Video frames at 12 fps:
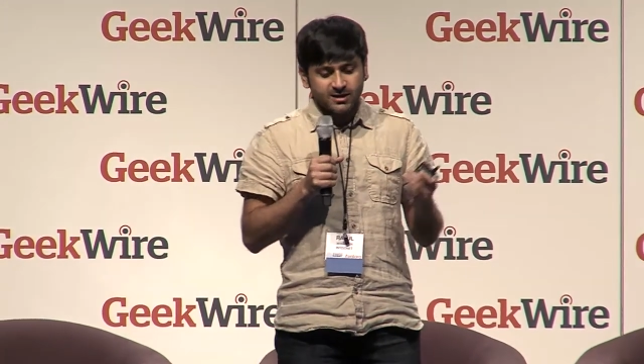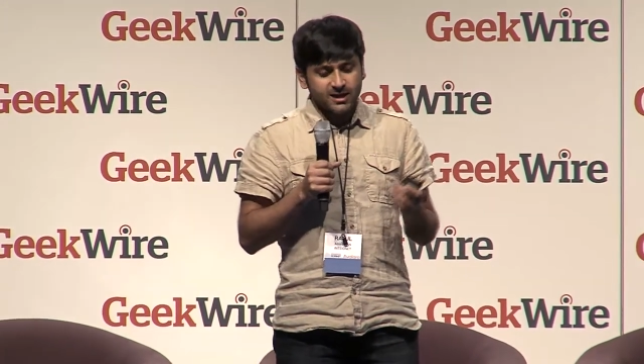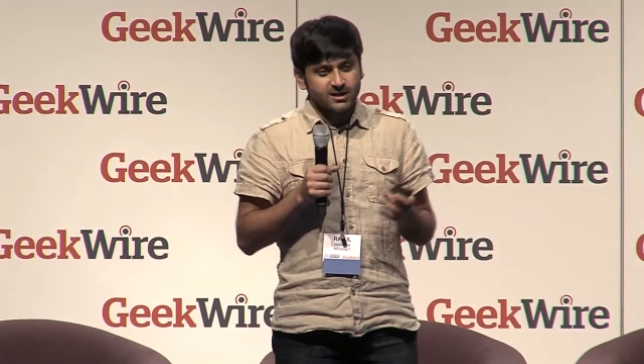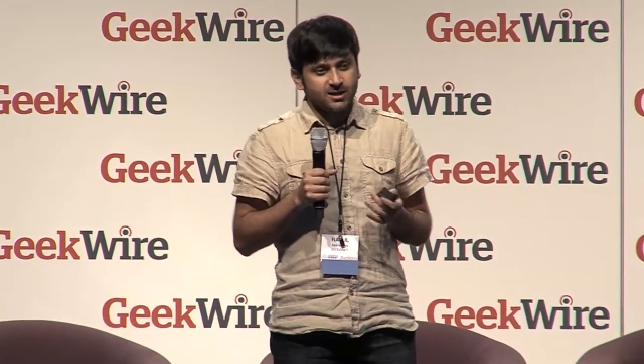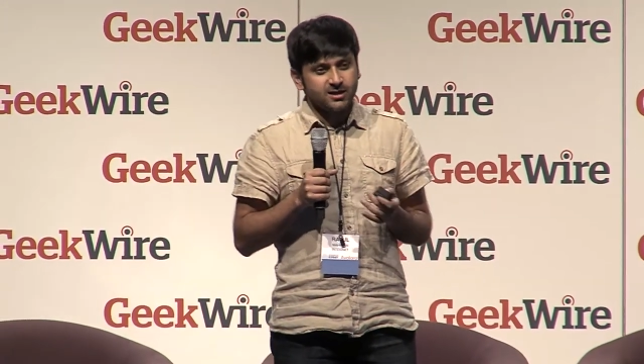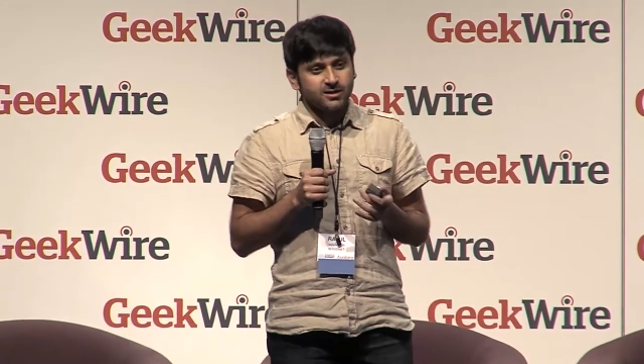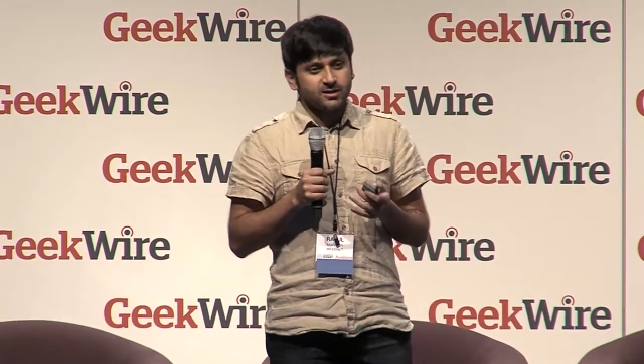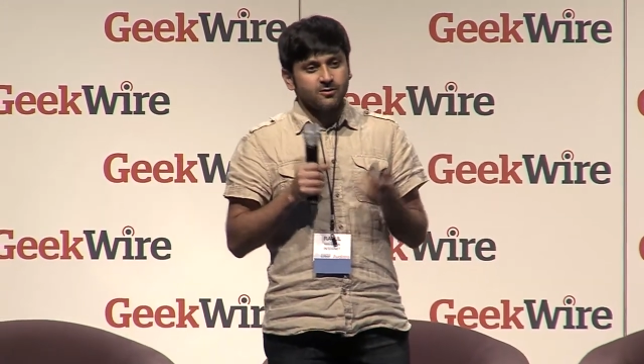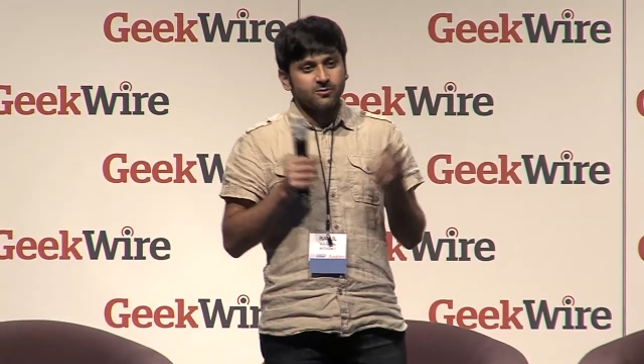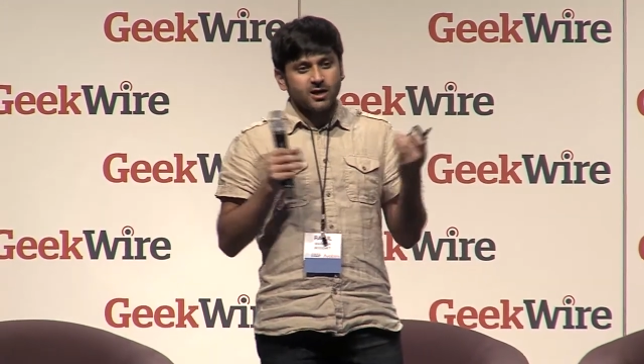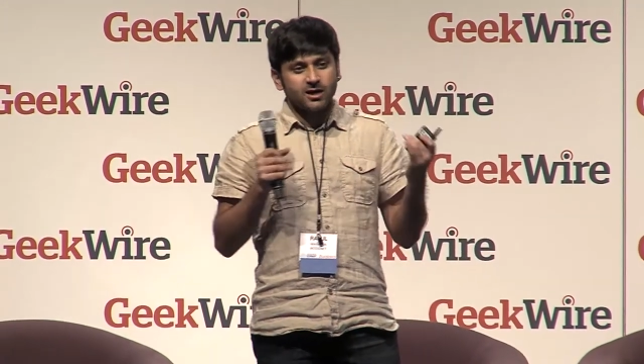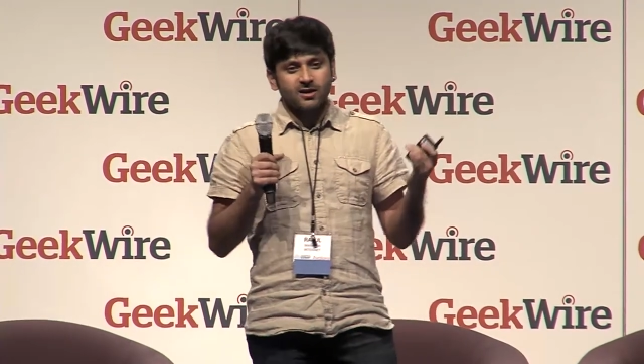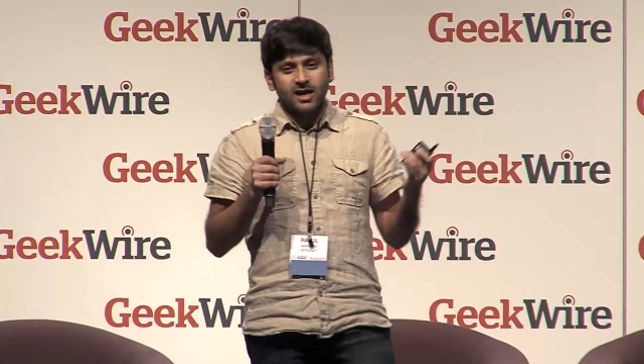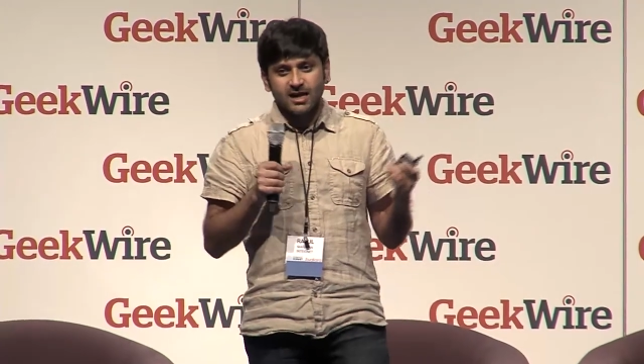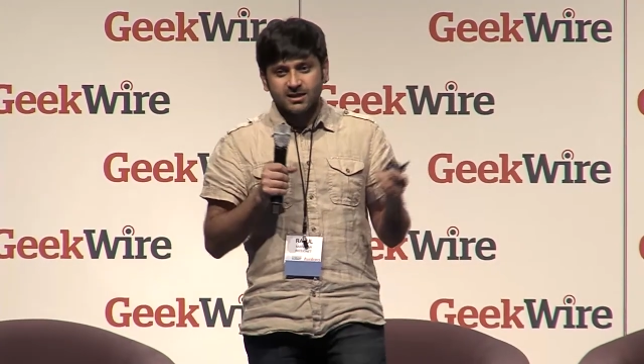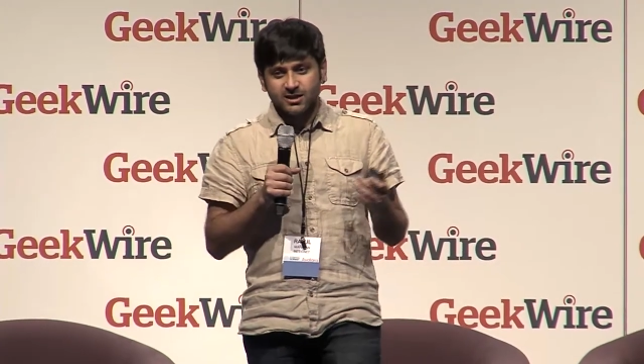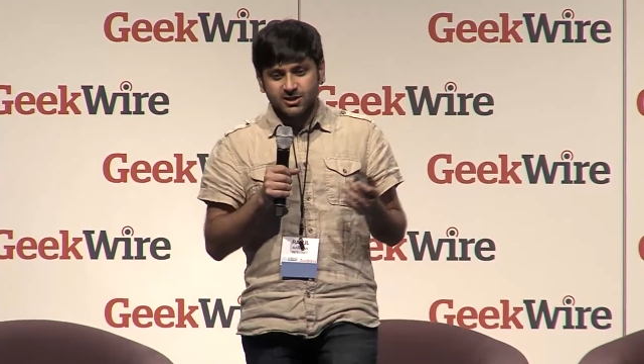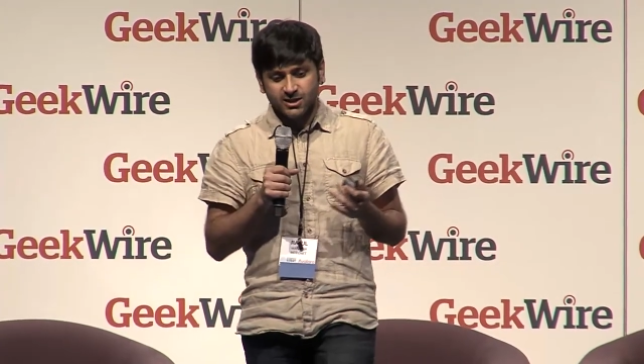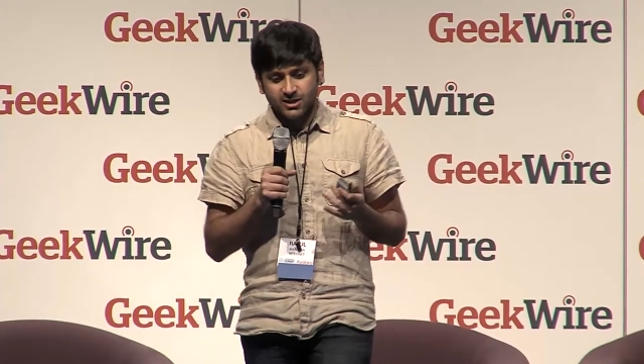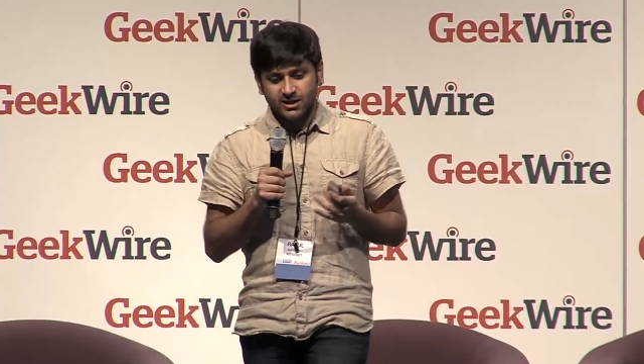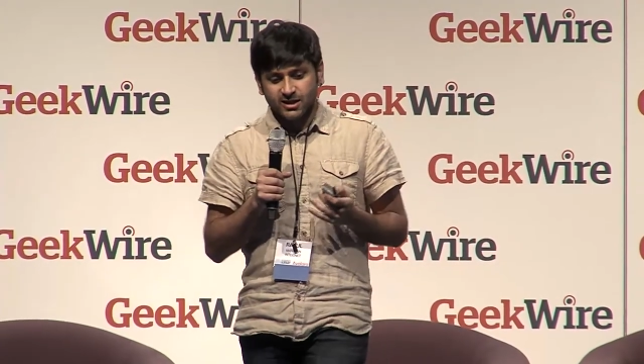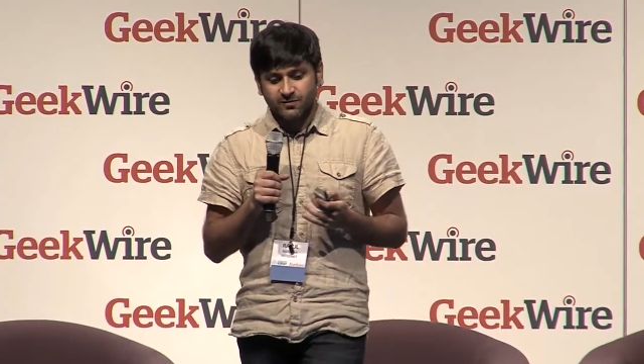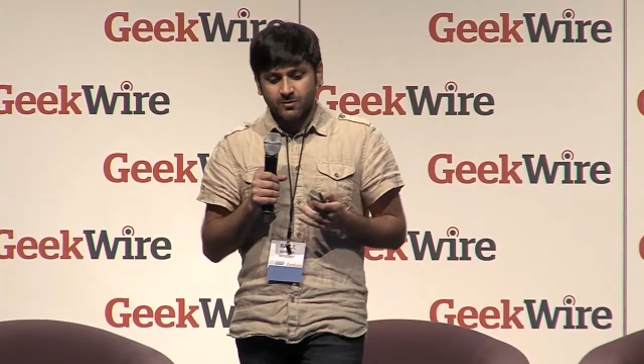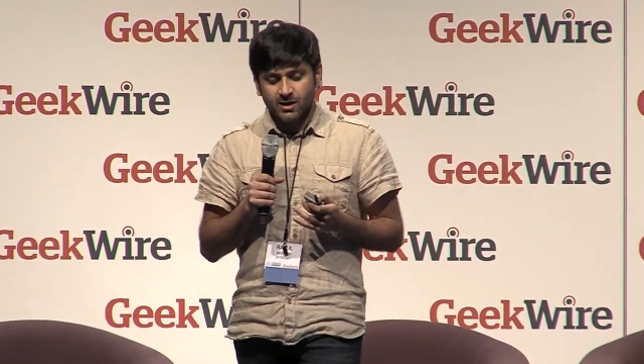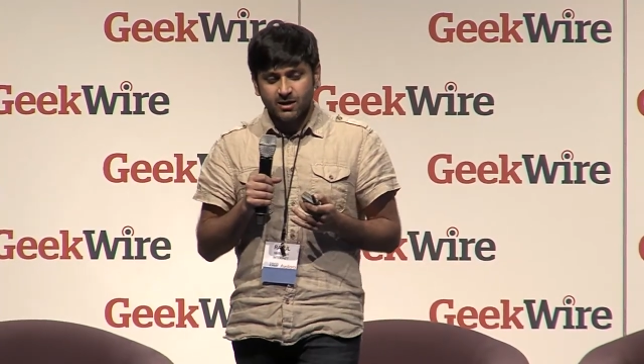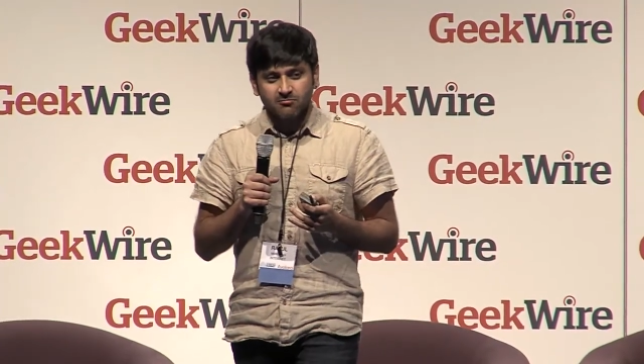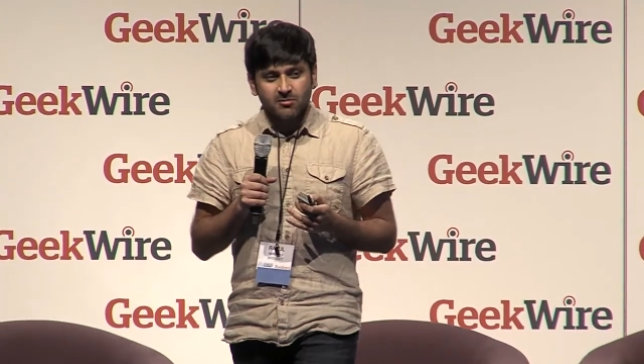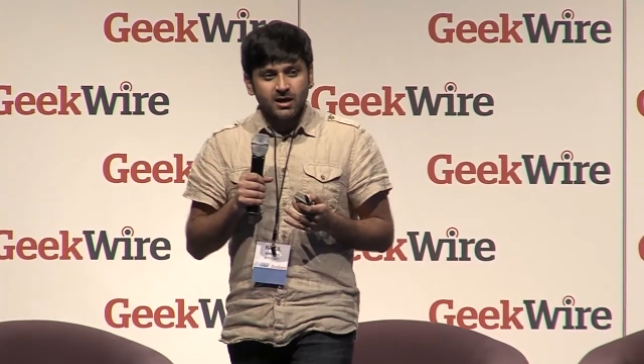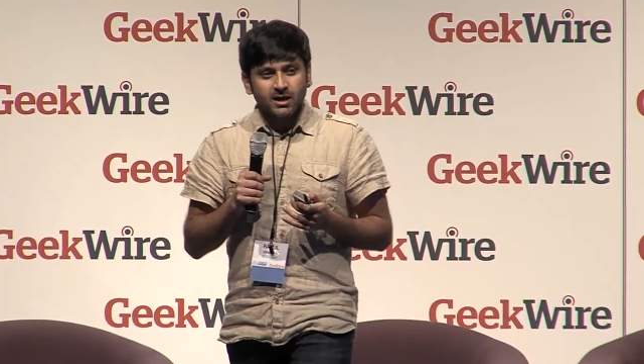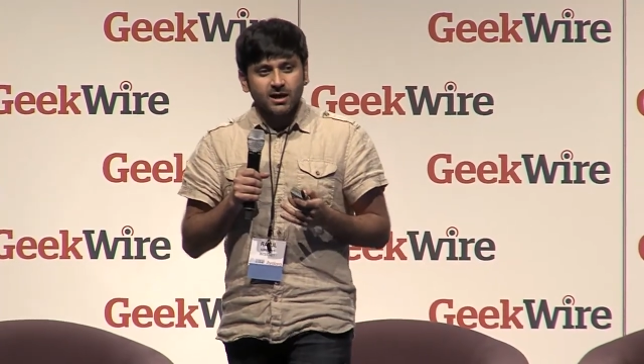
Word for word: essentially, you know, our analysis engine that we built,